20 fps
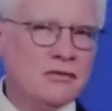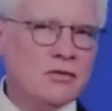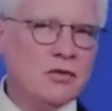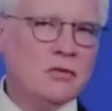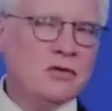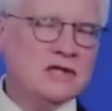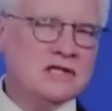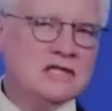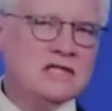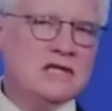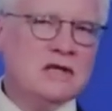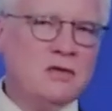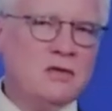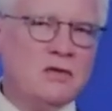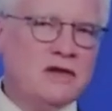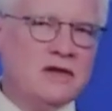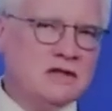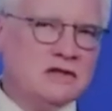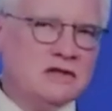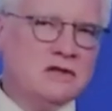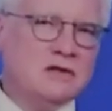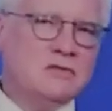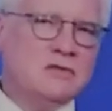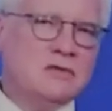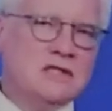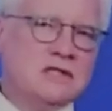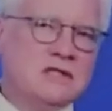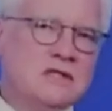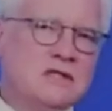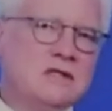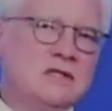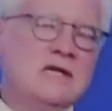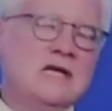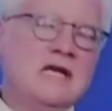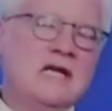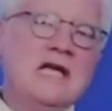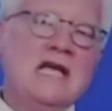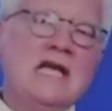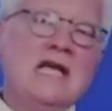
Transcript: of what we see with insulin resistance